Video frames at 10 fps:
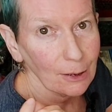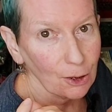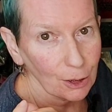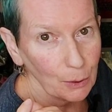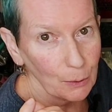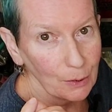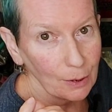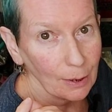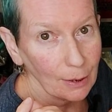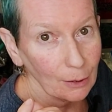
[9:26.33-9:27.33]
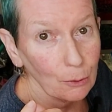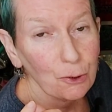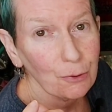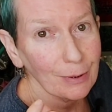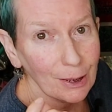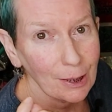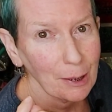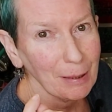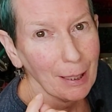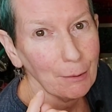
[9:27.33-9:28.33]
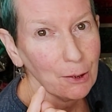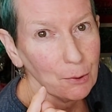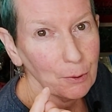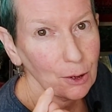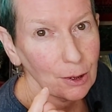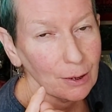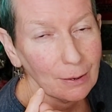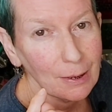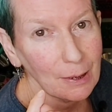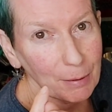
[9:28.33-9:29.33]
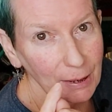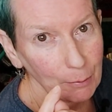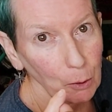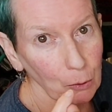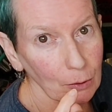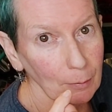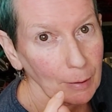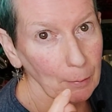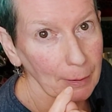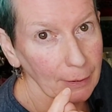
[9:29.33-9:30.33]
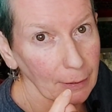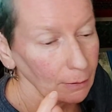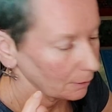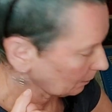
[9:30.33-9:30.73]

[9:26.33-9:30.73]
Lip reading: said she used a 1/4 inch seam allowance, which is a bit small in my opinion.